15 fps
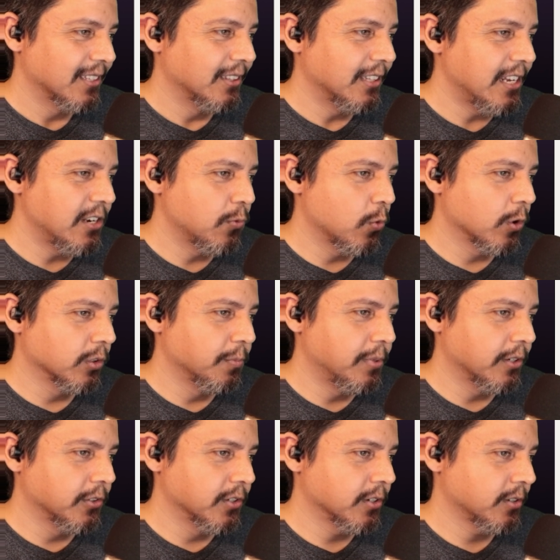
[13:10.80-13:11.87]
Lead world
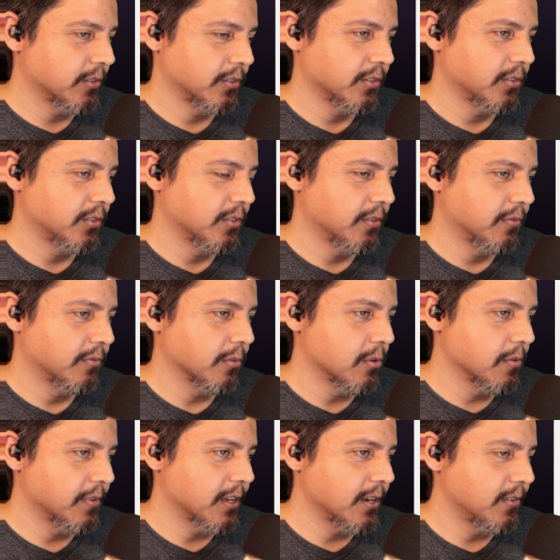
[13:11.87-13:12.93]
builder for
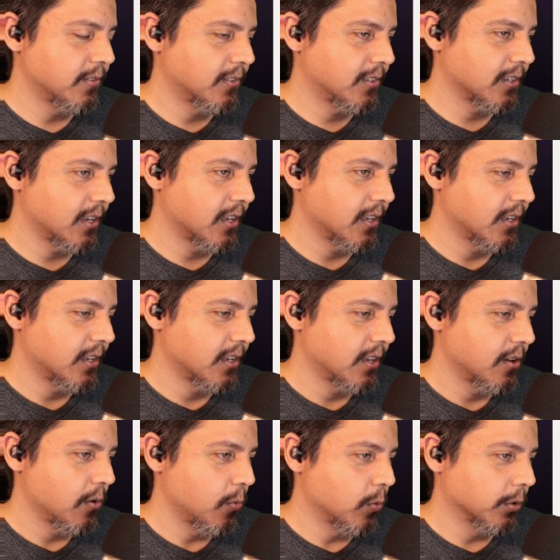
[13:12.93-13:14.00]
Irvine's
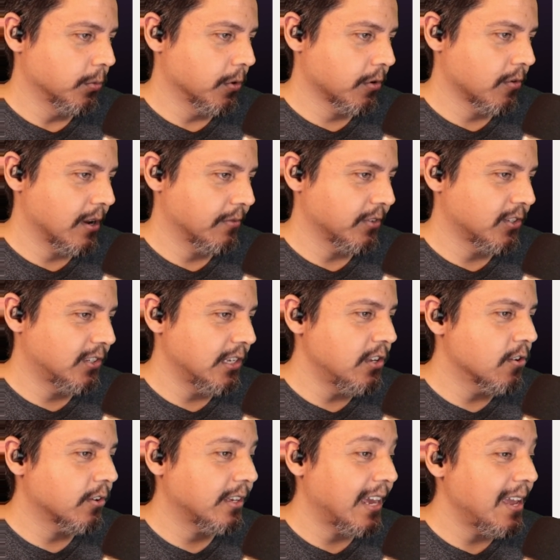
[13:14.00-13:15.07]
World of Warcraft.
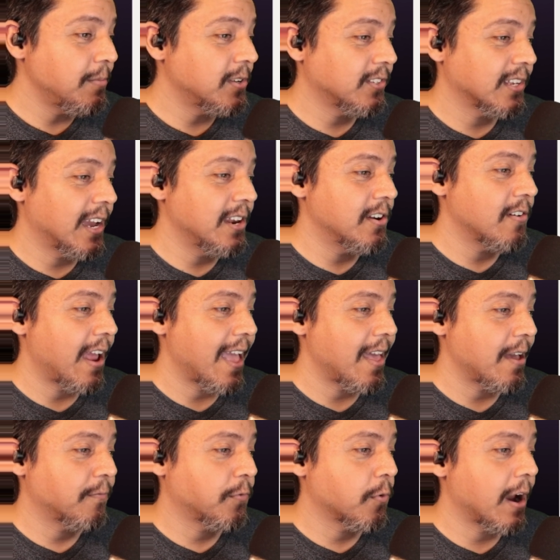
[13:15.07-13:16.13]
Senior game designer
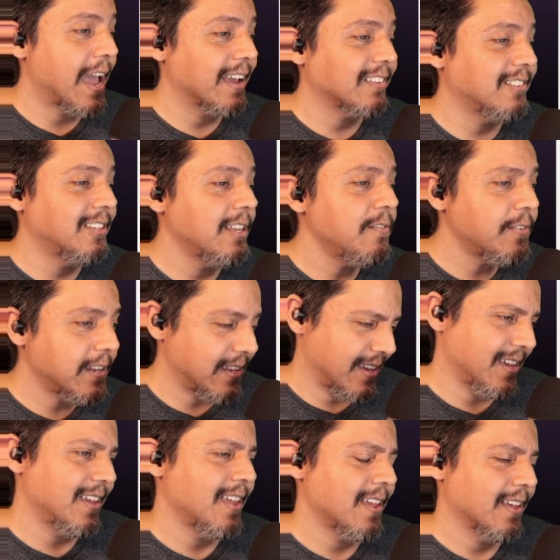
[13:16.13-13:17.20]
for
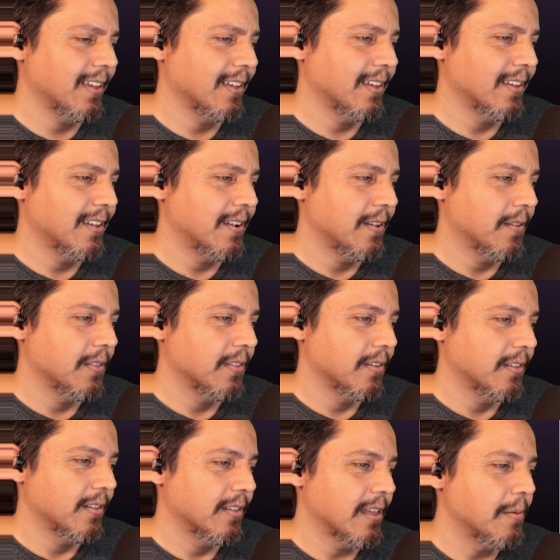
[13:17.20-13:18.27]
activity.
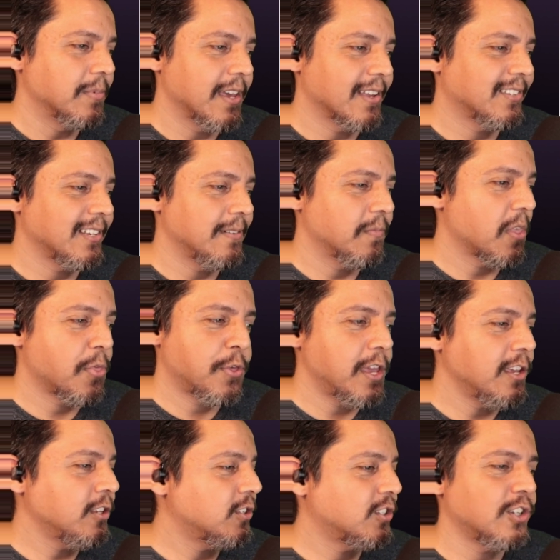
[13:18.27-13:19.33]
I'm guessing
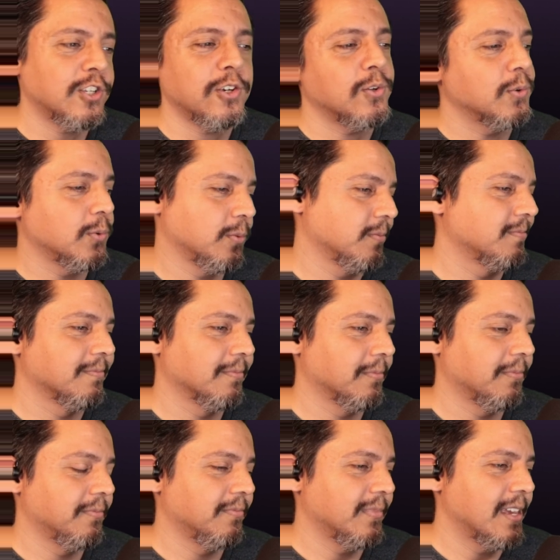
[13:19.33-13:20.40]
things to do
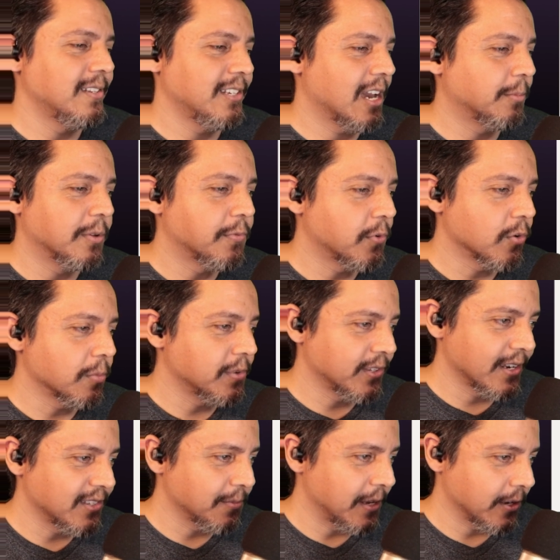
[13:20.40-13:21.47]
in Diablo 4
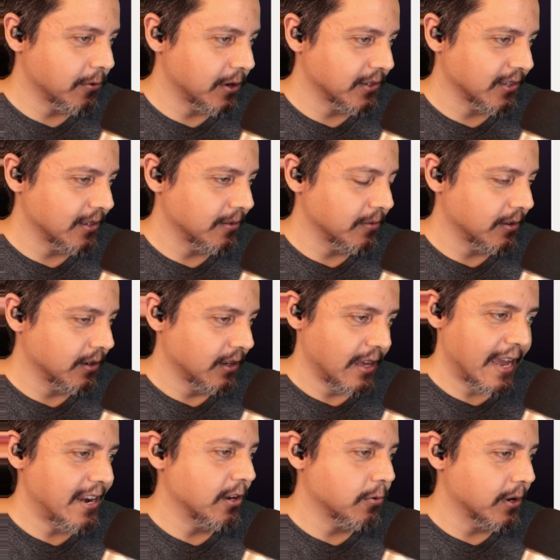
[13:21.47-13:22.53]
besides the main quest and
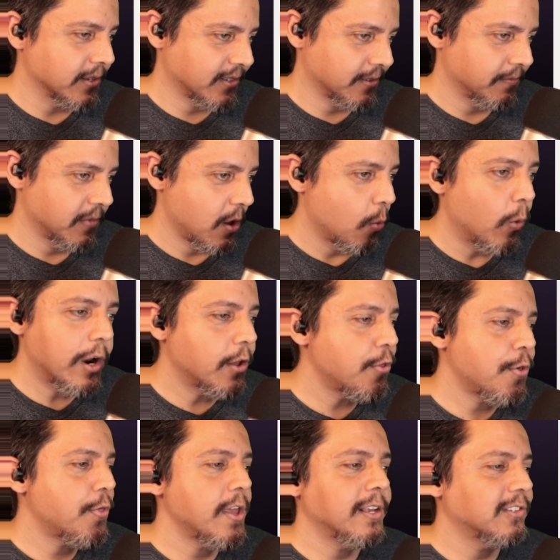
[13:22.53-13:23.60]
any quest. What
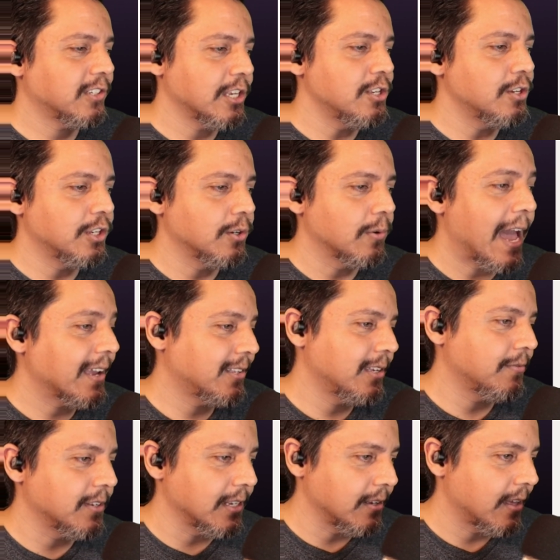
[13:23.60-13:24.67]
other things can you do?
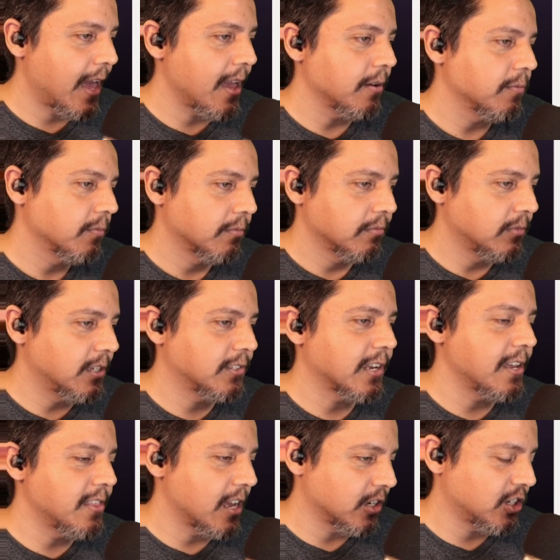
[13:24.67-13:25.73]
Activity. Hey,
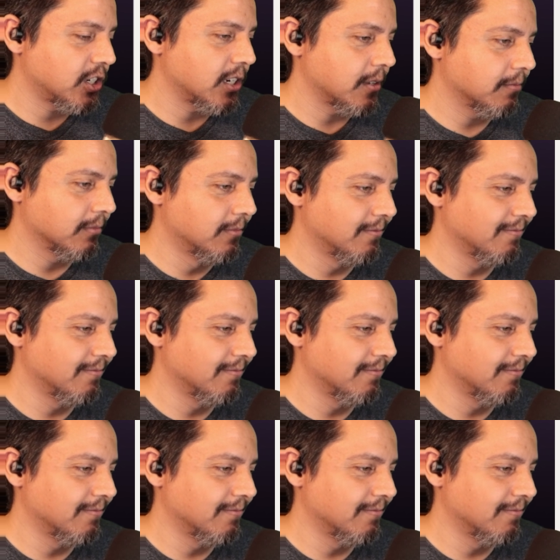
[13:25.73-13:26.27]
design that shit.